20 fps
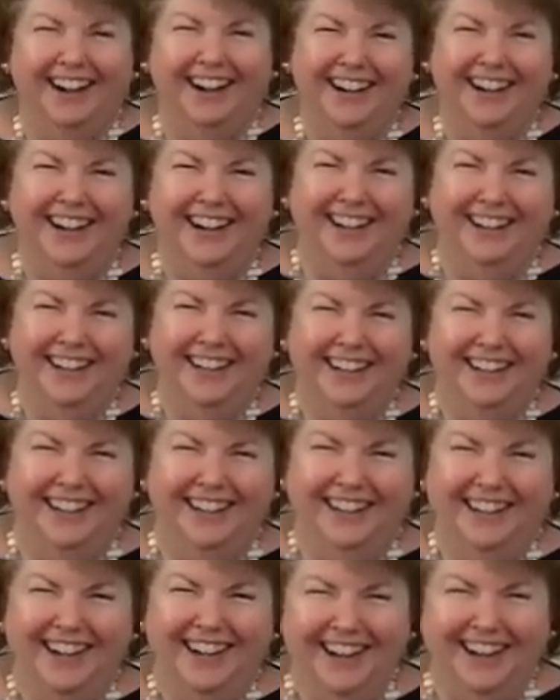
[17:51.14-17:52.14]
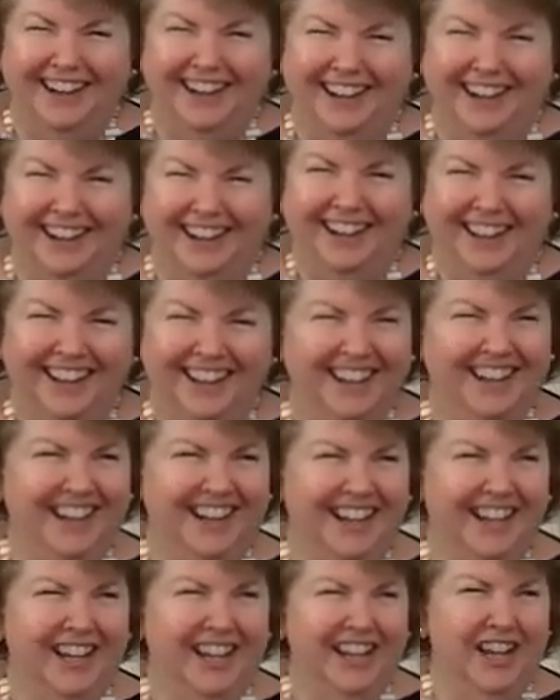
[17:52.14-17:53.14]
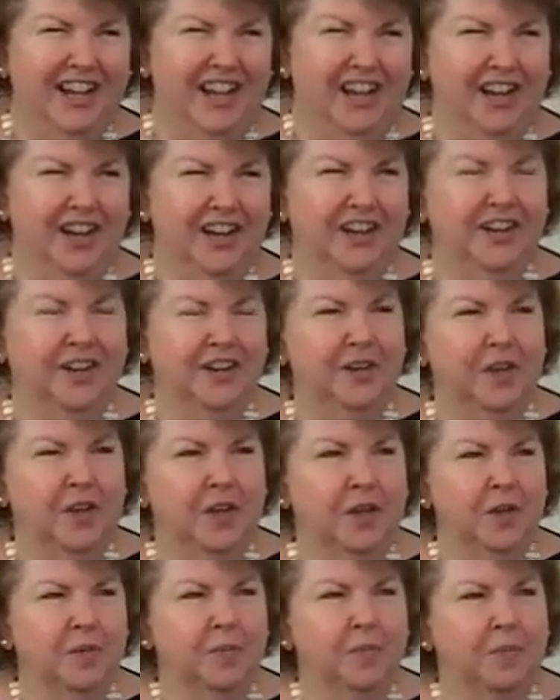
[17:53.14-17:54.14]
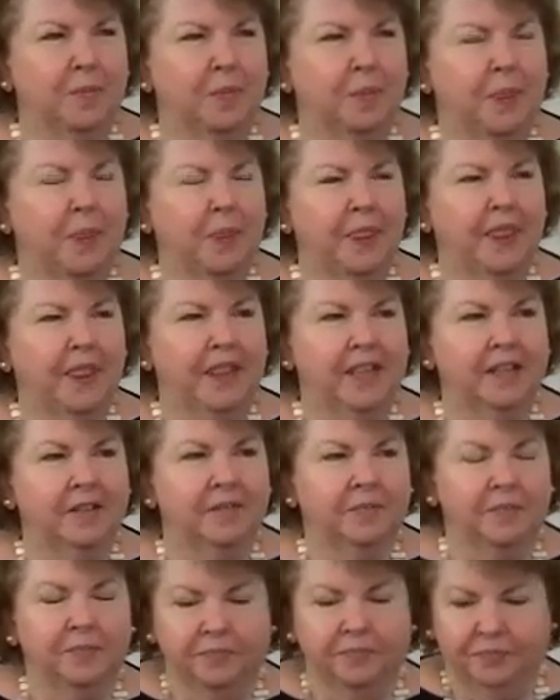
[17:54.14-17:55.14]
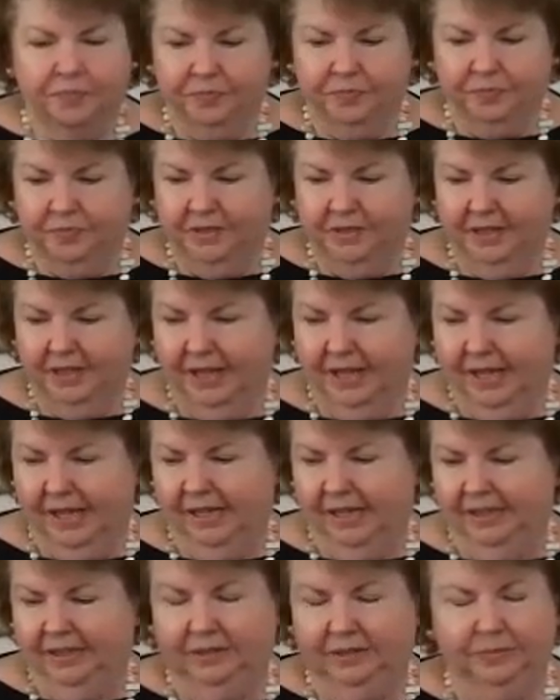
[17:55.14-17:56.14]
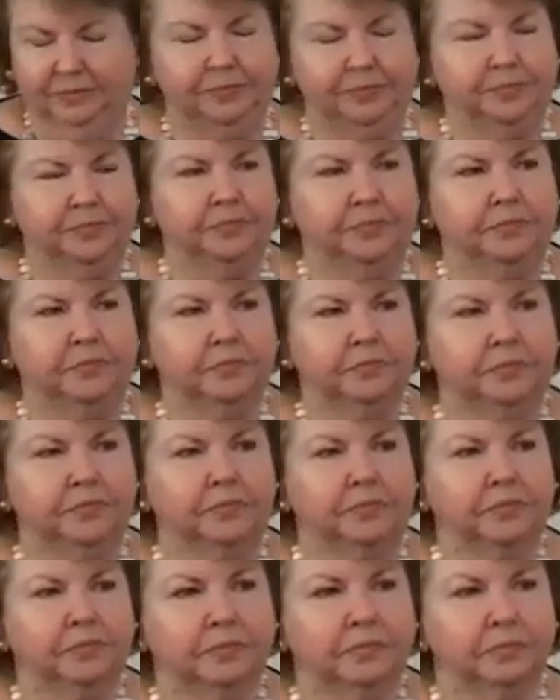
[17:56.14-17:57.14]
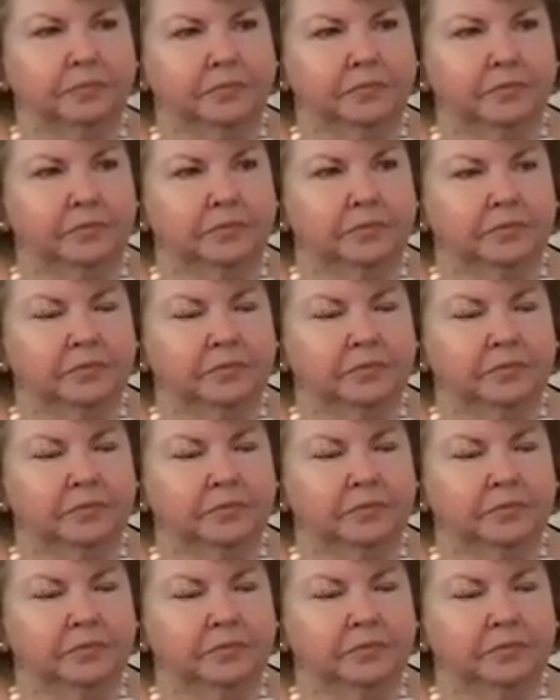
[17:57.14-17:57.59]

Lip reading: No words are spoken by the person on screen.